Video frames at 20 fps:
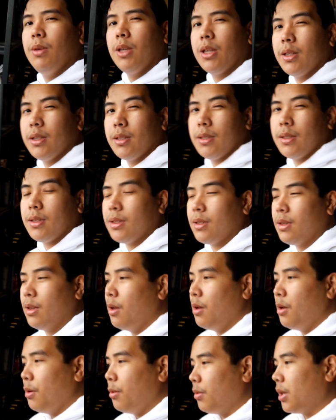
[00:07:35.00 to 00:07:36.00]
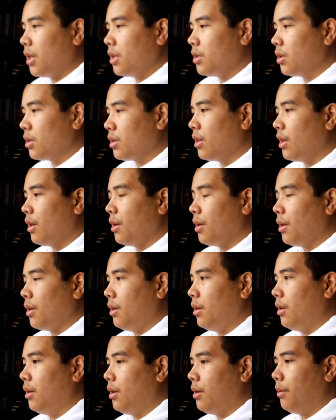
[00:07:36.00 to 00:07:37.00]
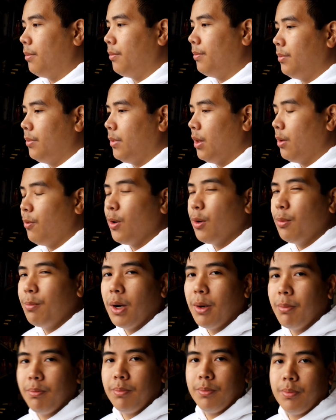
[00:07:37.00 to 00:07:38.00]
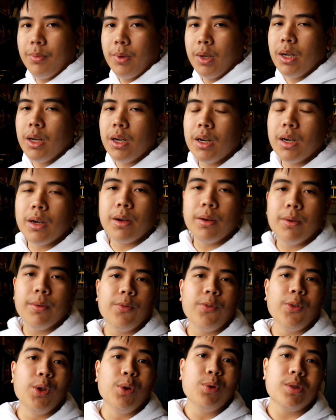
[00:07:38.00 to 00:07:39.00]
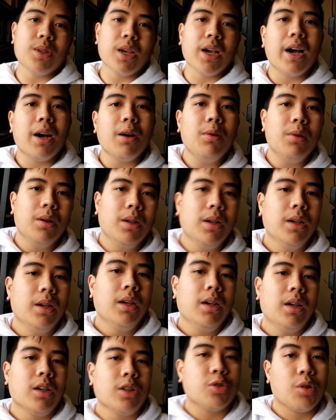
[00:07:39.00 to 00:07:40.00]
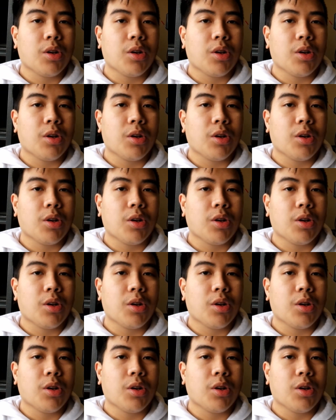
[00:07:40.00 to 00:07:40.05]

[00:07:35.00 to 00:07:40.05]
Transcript: because when I took the fuel pump fuse out, it